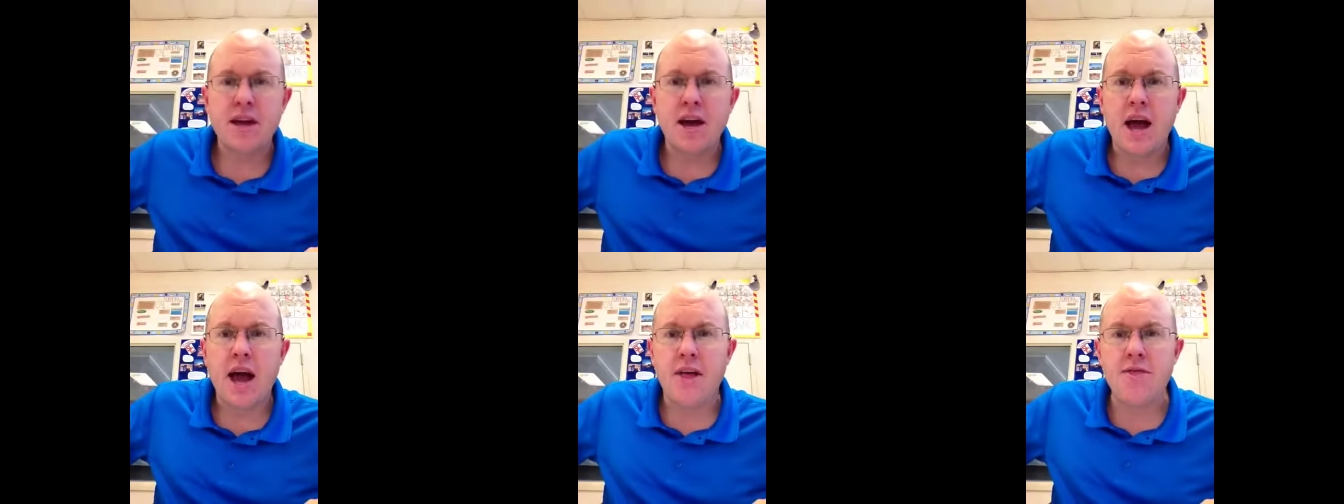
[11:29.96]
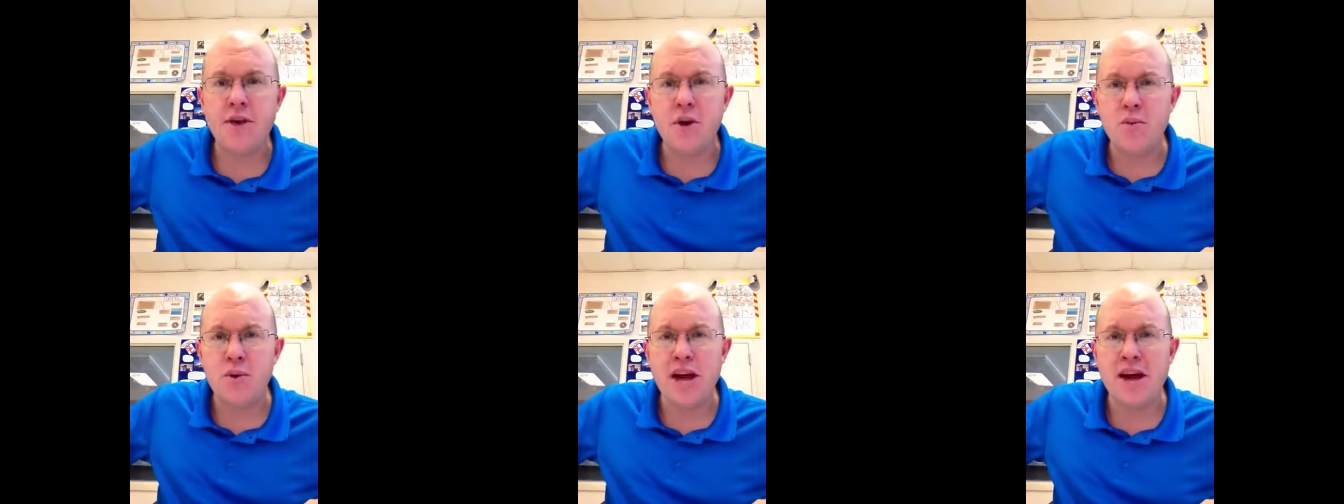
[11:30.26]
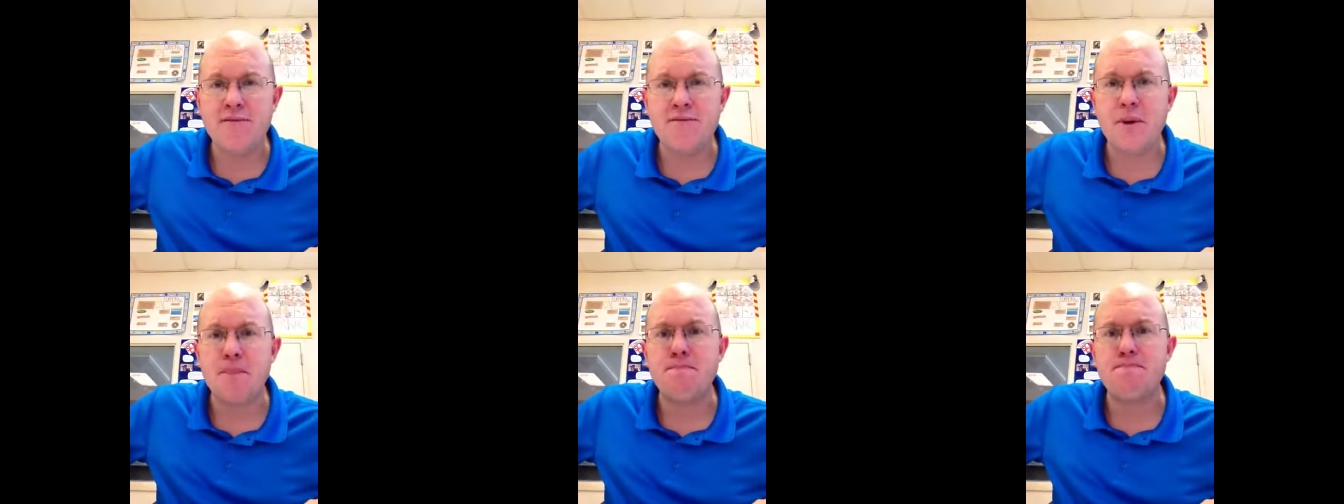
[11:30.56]
And then we
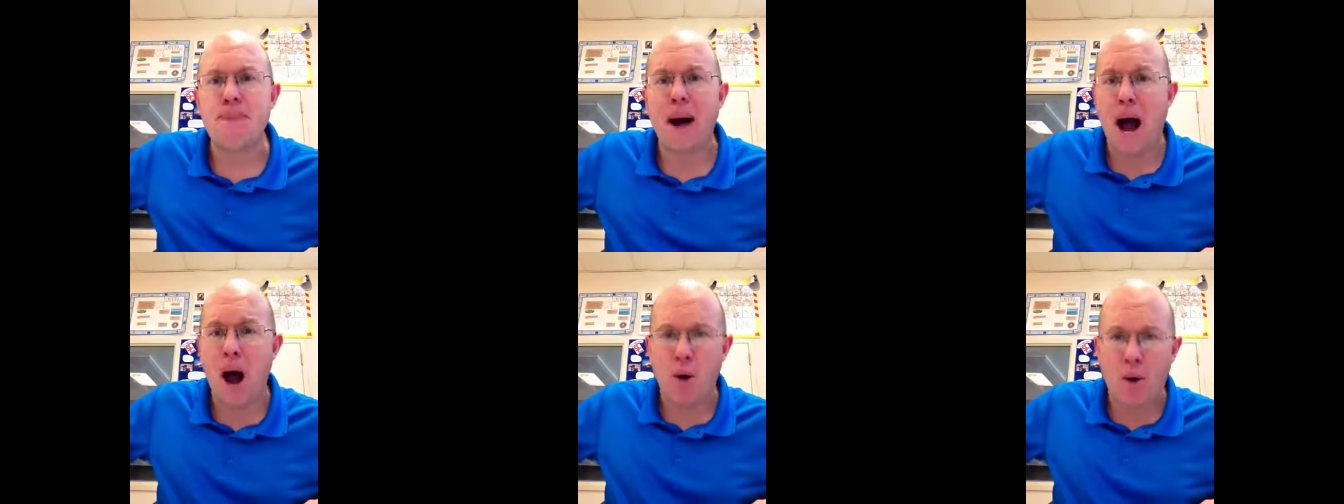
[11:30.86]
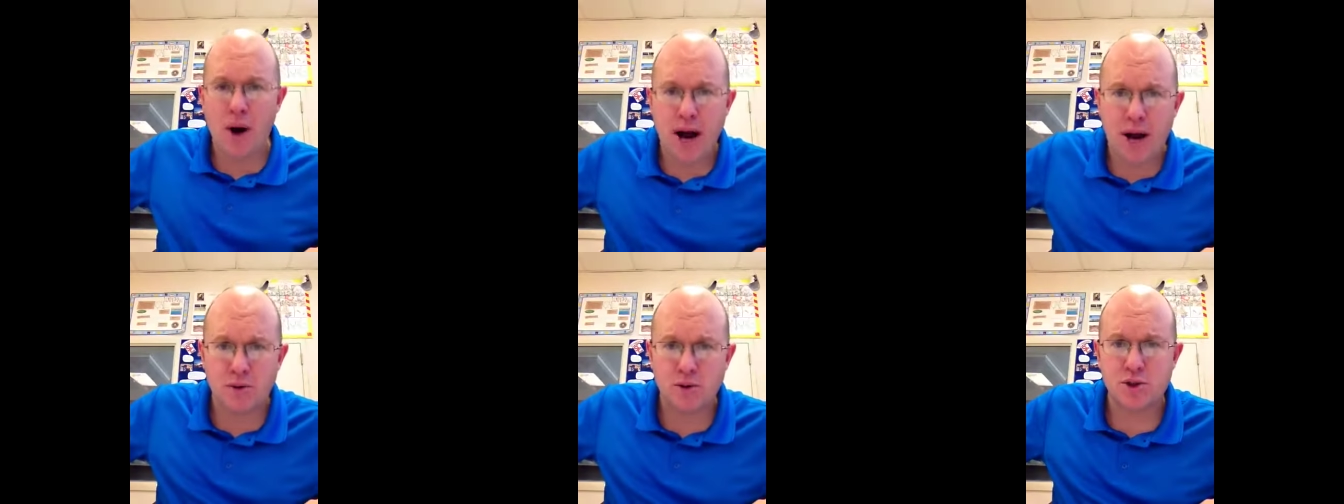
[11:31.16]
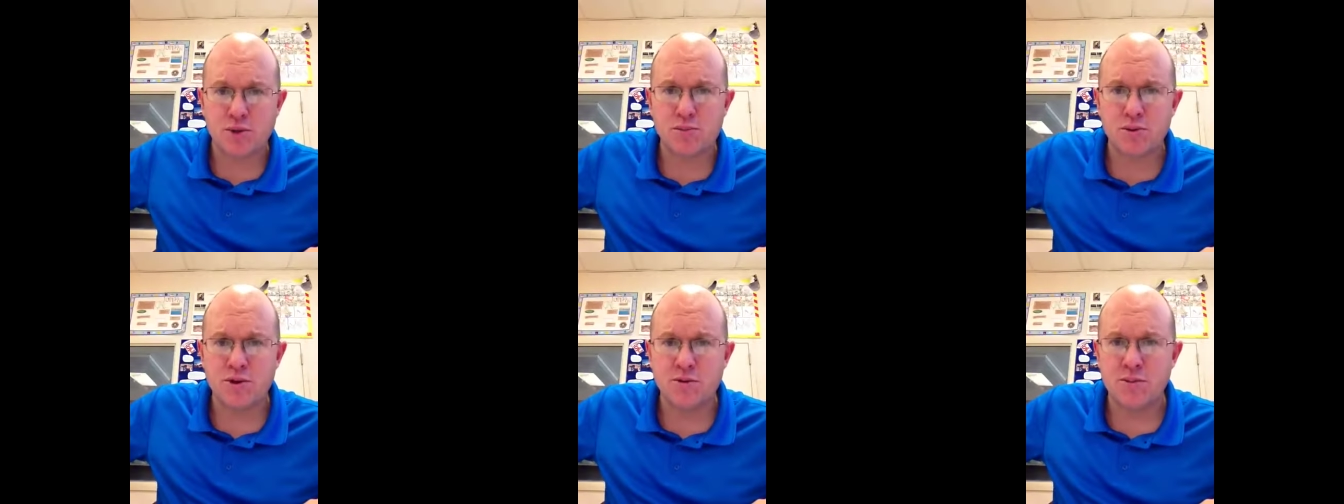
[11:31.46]
have the
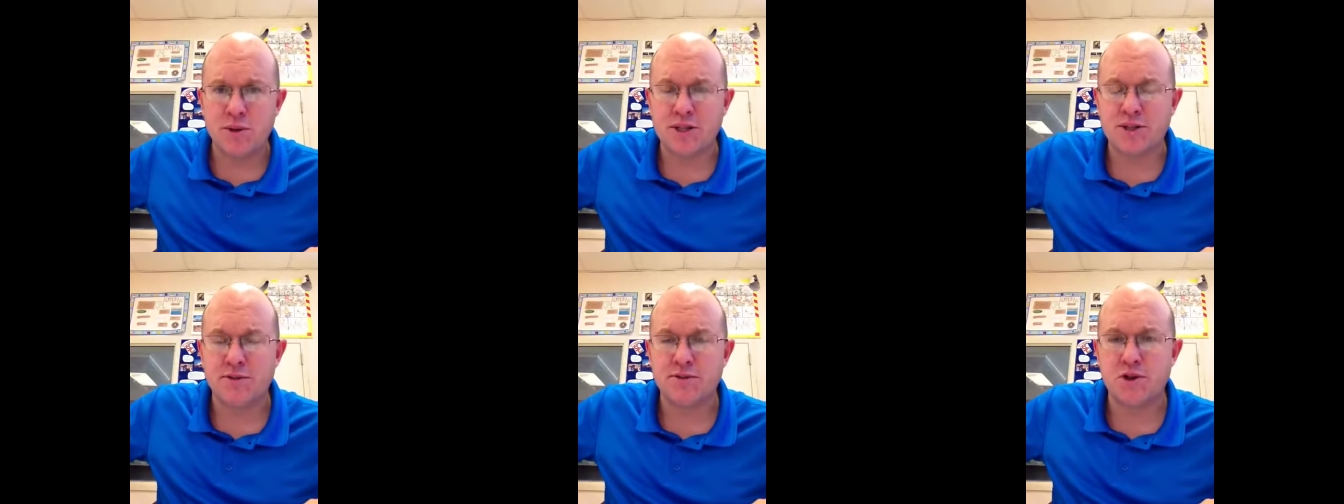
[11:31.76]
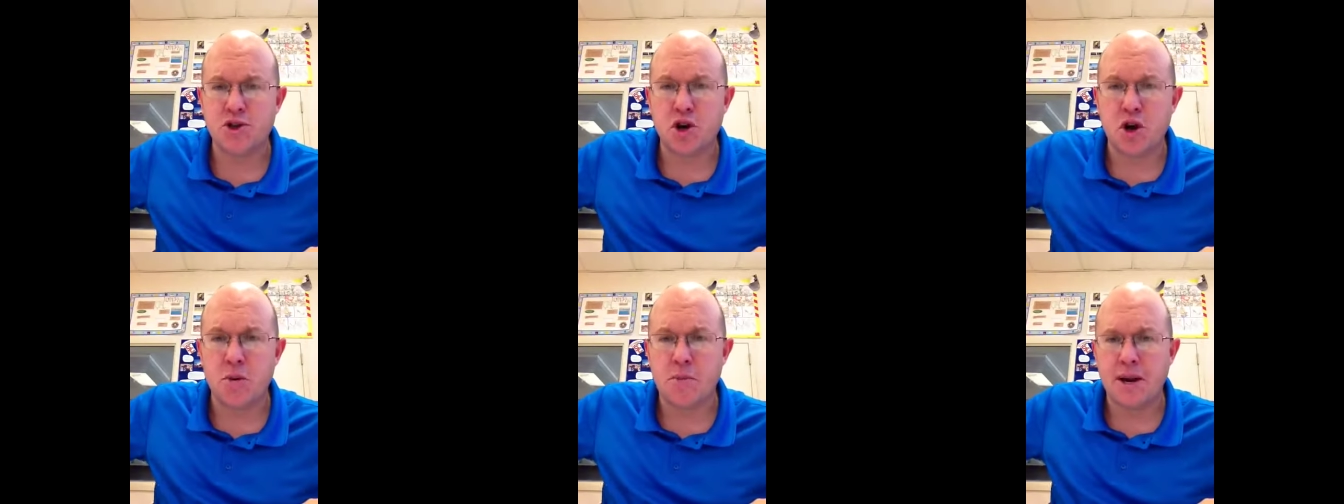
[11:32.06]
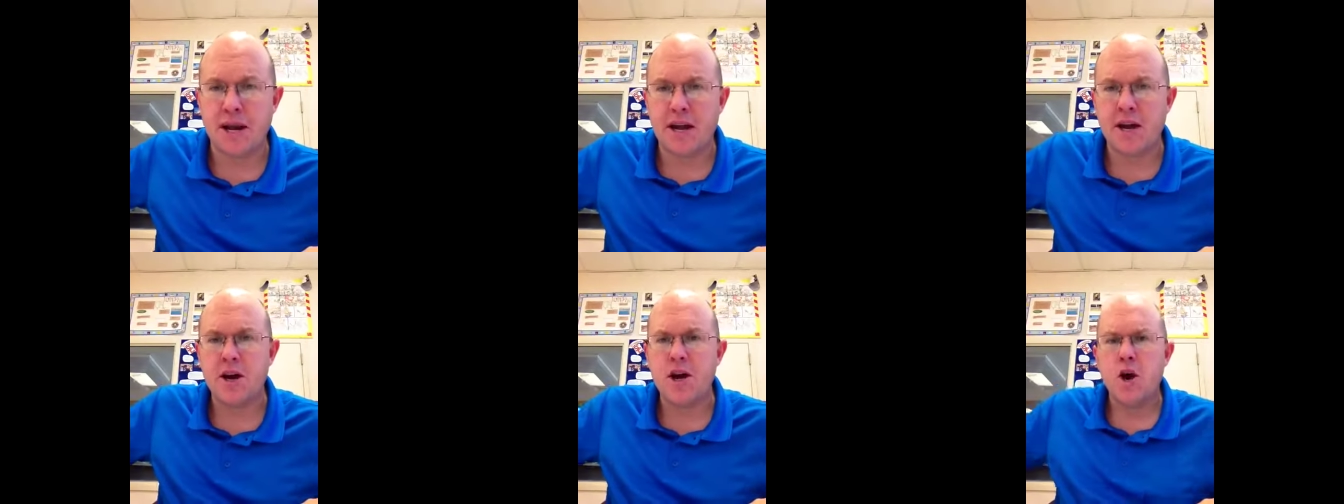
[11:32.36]
Bauhaus movement of
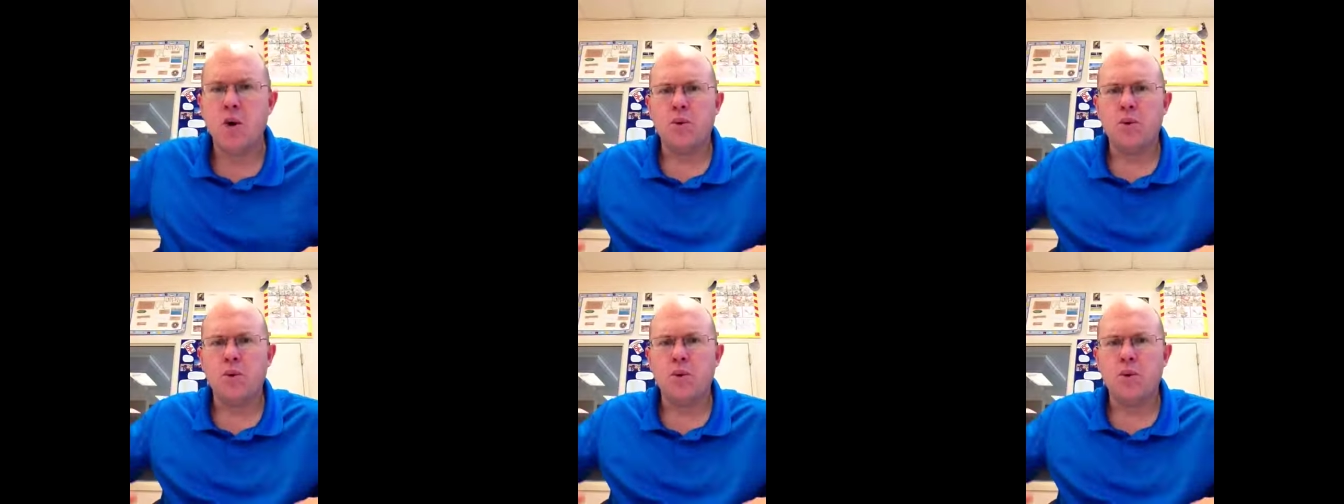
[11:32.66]
Germany,